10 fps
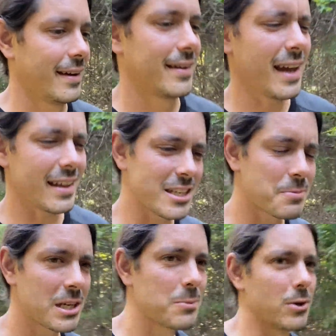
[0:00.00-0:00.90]
yeah, this
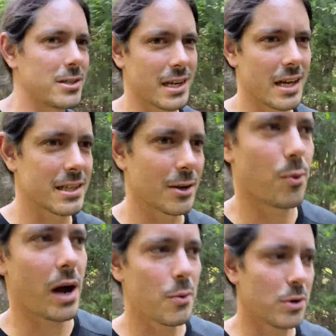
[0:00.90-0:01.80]
makes more sense. Like,
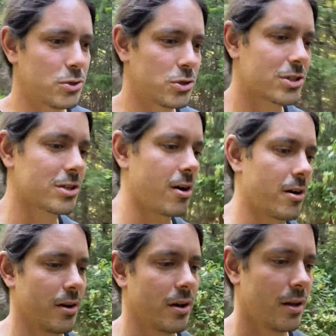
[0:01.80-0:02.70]
why would you
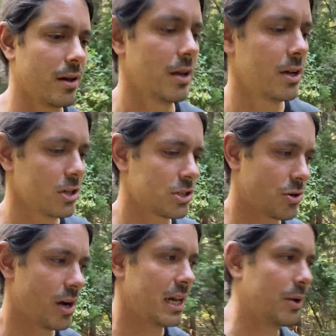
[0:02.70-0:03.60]
start
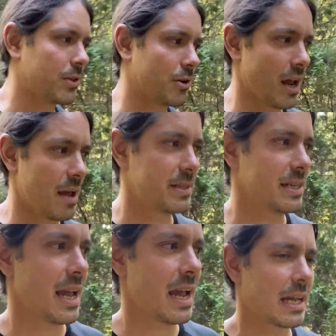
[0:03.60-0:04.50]
training with your
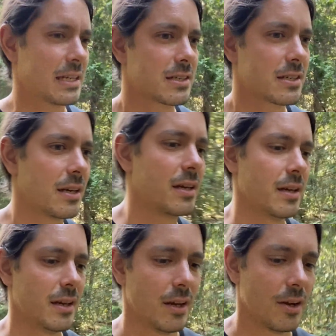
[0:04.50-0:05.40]
empty hands,
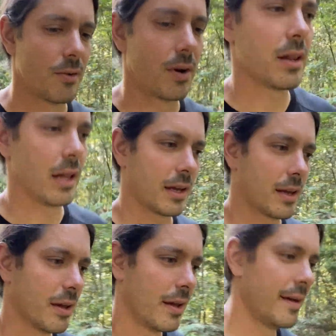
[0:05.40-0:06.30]
right? Like,
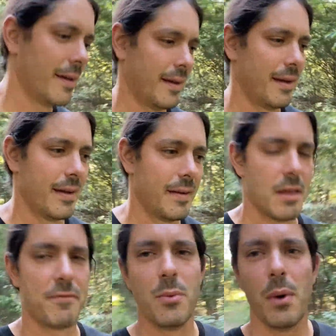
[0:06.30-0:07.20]

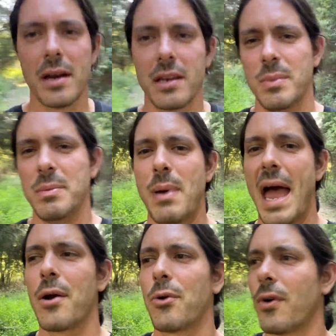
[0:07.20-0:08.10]
if you wanted to be
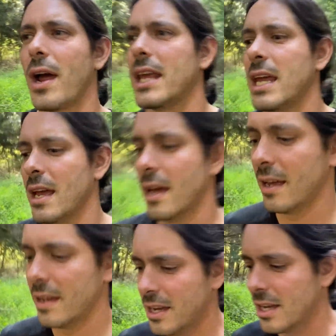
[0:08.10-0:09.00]
battle ready,
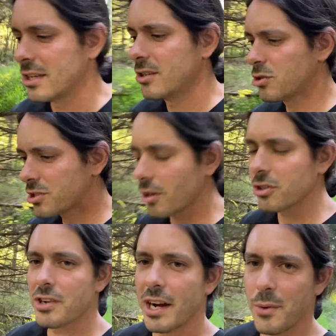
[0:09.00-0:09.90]
you'd start
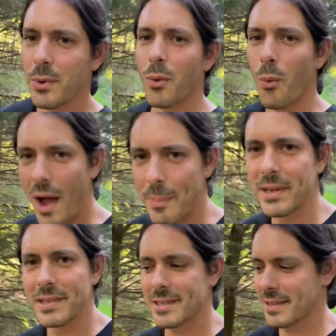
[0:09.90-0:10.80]
training with the
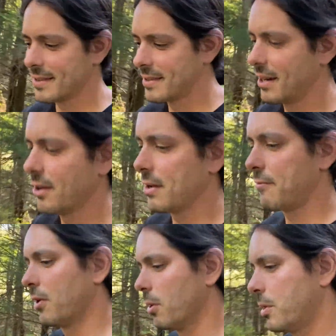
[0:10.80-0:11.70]
weapons, you know. And
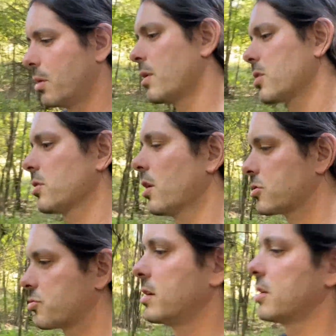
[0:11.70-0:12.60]
Filipino martial
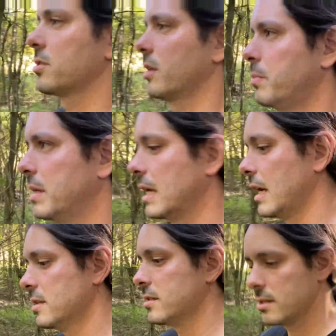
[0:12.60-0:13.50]
arts traditionally
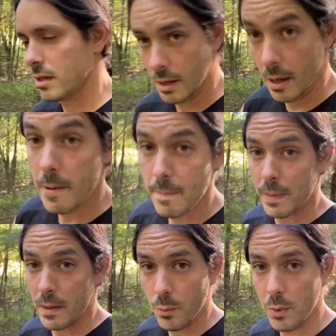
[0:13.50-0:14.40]
begins
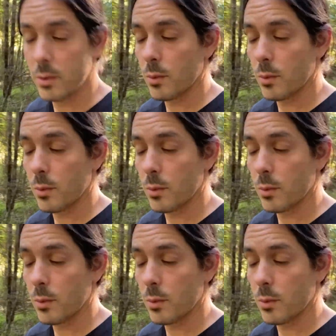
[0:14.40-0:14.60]
with the